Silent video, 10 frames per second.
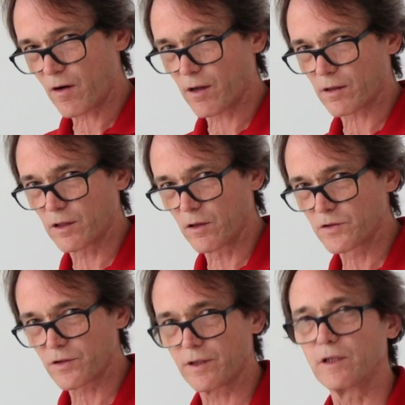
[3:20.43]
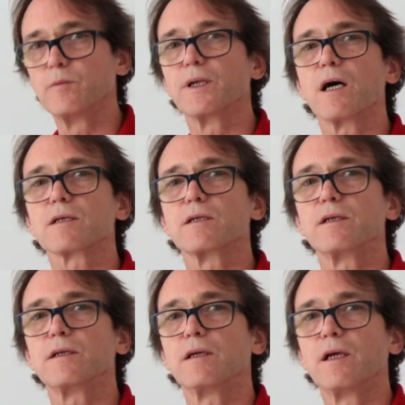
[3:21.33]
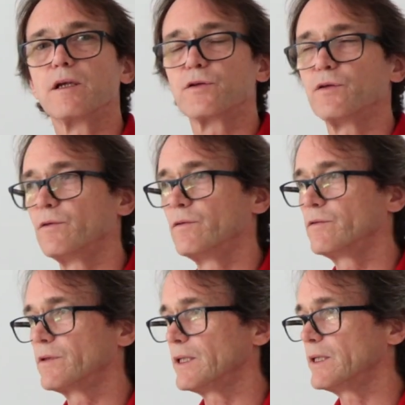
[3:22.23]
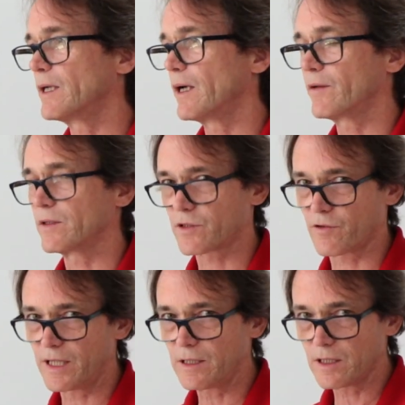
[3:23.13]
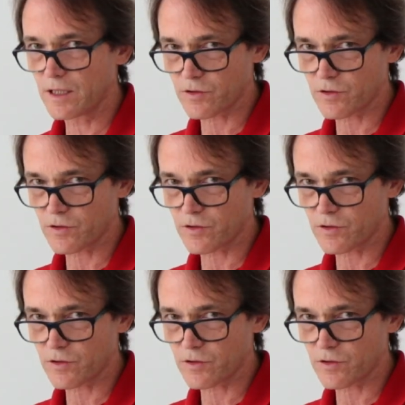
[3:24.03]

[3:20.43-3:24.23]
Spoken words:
are closer in luminosity to the screen.